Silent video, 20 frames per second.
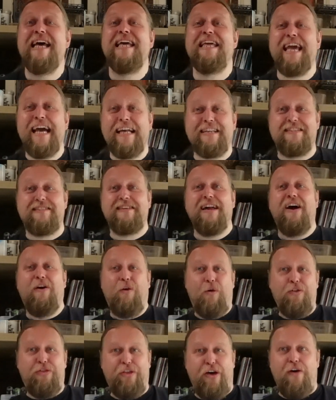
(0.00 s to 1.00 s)
Yes,
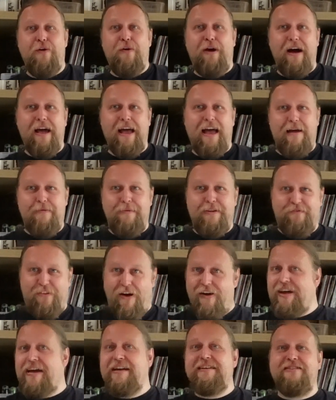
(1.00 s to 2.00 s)
although I am
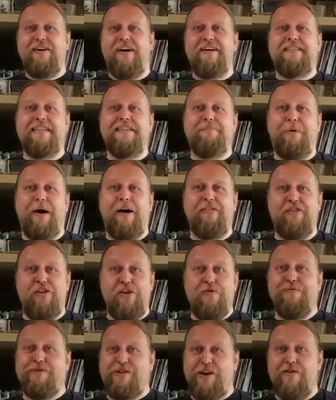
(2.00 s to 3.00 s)
very excited by the
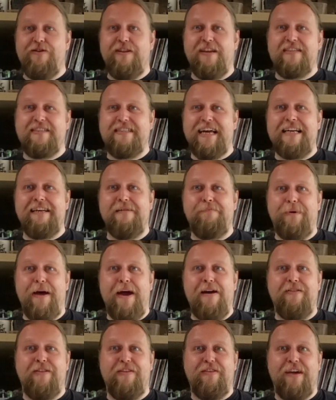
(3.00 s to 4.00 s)
new Bretonnian Standard
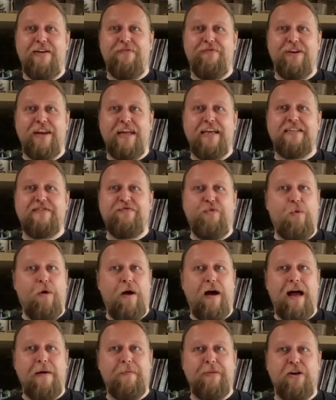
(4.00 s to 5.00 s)
Bearer that they've released for
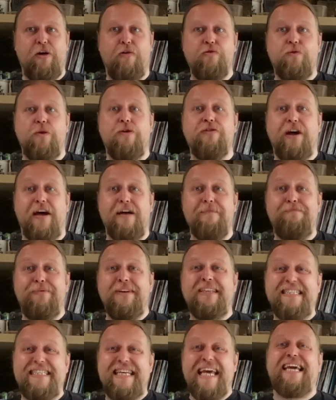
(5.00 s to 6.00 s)
Warhammer the Old World, I am
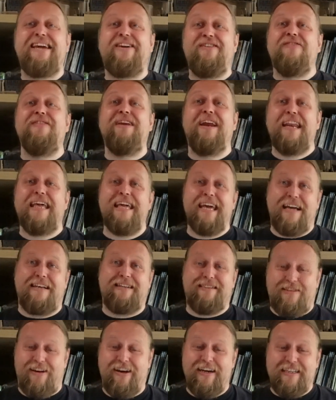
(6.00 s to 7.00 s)
particularly
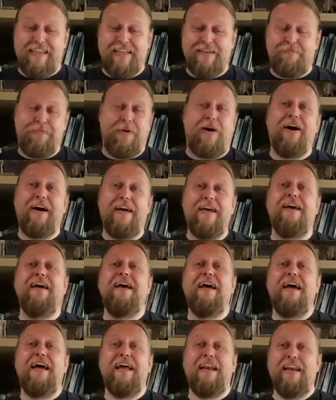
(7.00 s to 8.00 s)
excited by
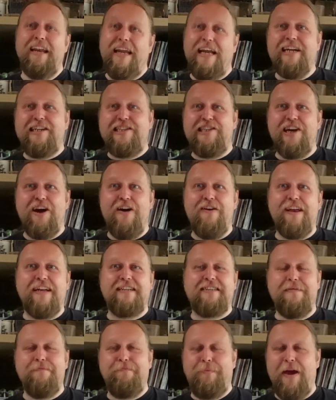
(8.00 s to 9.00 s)

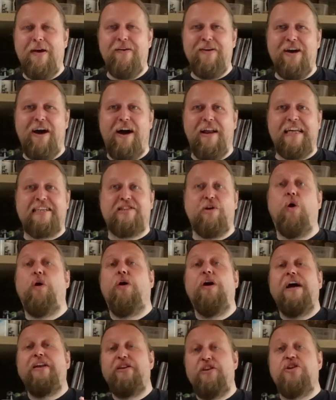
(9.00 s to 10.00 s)
Legionis Imperialis,
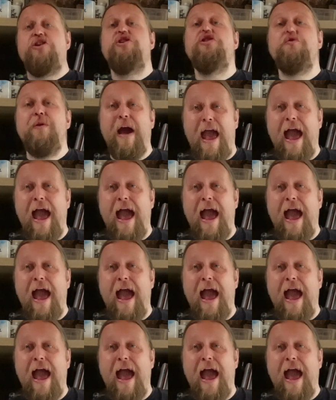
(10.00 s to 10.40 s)
or New